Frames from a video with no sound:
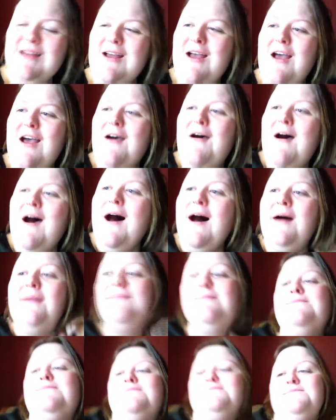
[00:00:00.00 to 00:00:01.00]

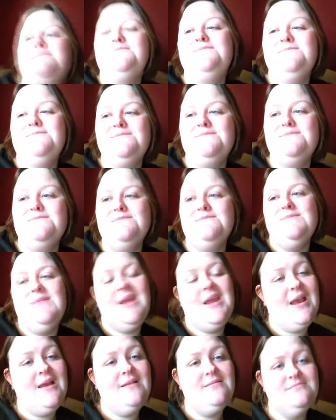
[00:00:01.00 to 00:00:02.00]

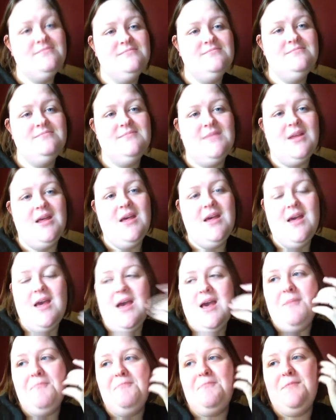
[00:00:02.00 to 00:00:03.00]
Yeah.
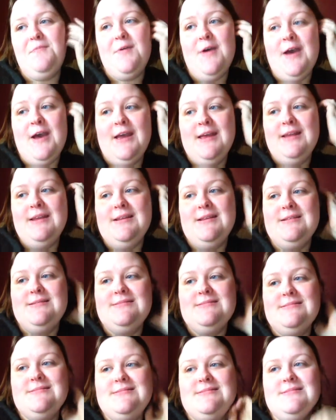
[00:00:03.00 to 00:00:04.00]
But
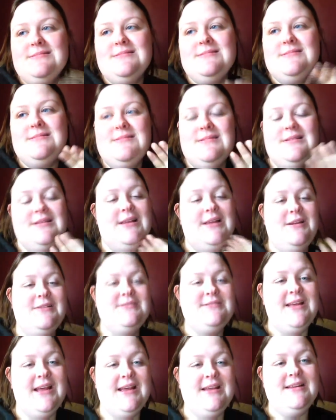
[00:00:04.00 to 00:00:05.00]
here's
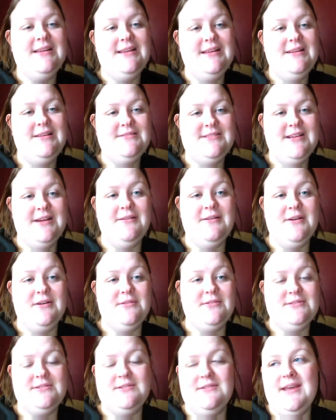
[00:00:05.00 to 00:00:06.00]
how it goes,
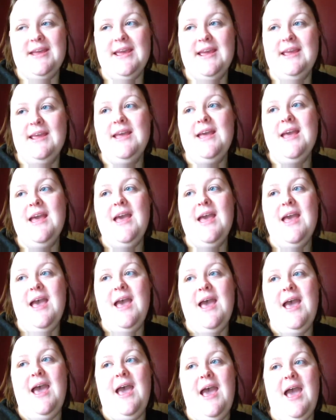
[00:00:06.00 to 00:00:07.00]
okay?
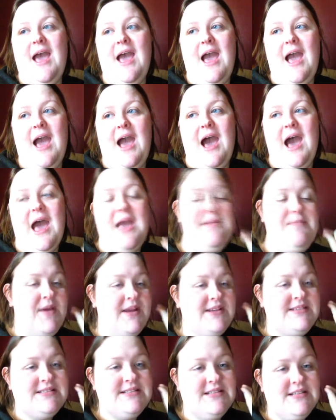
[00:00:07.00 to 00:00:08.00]
I basically
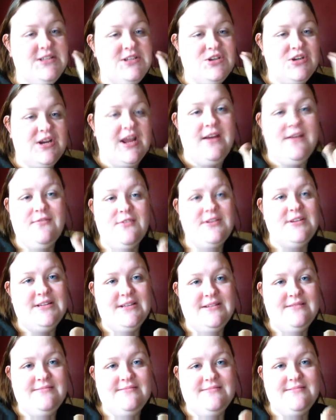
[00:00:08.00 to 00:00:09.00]
took
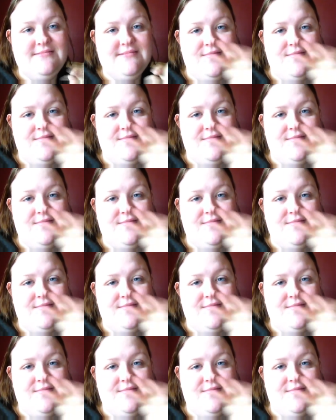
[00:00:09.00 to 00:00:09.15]
for every